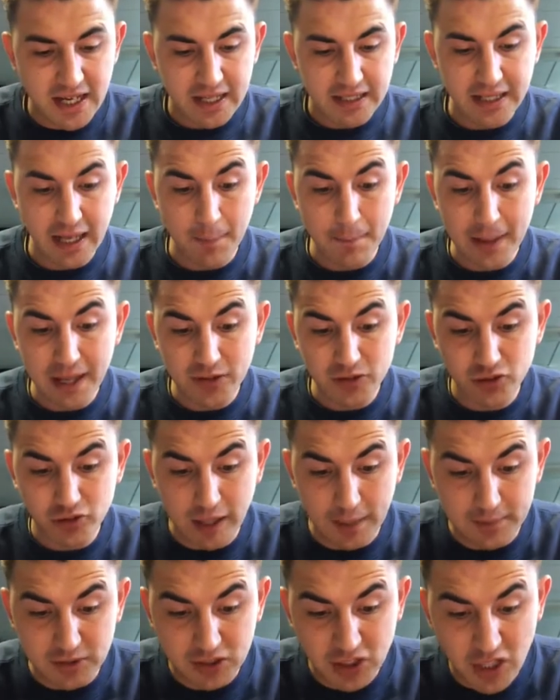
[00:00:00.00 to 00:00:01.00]
Now
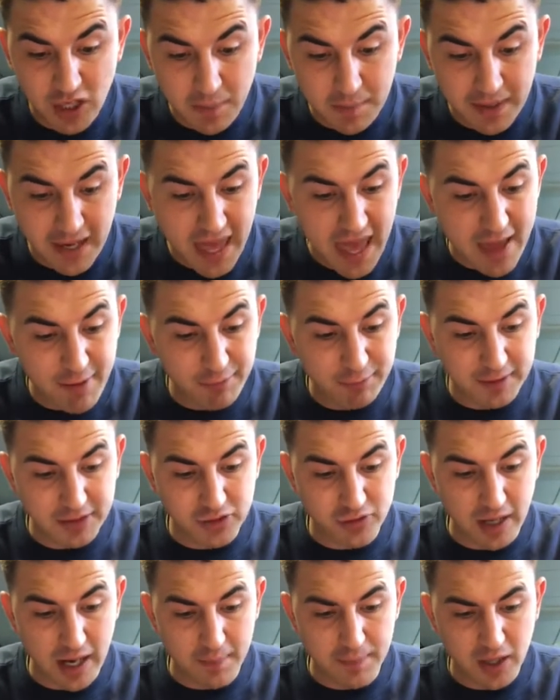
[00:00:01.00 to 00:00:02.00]
mousetraps come and every
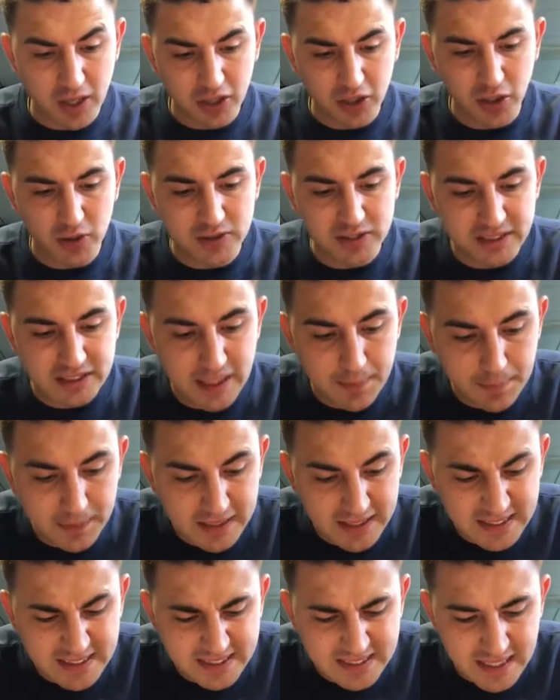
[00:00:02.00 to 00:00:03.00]
trap goes
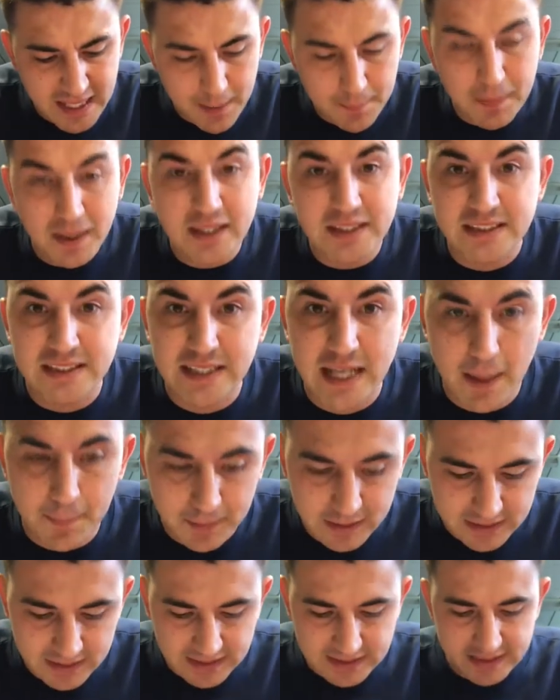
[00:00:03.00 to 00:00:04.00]
snippety snip and
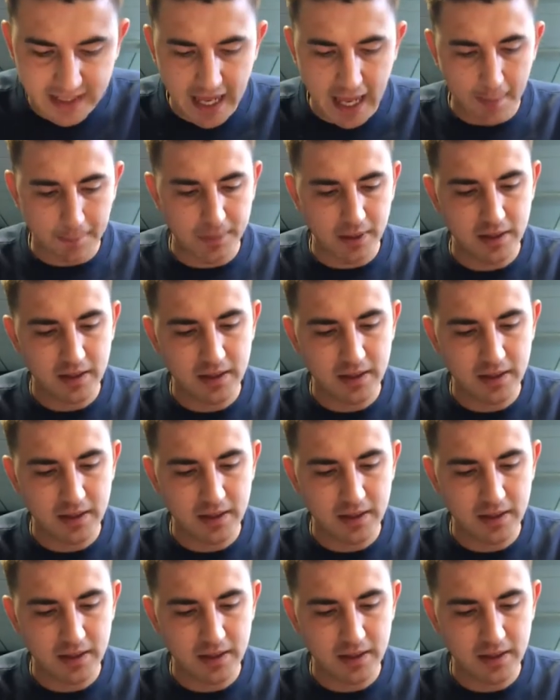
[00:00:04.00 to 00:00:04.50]
snappity snap.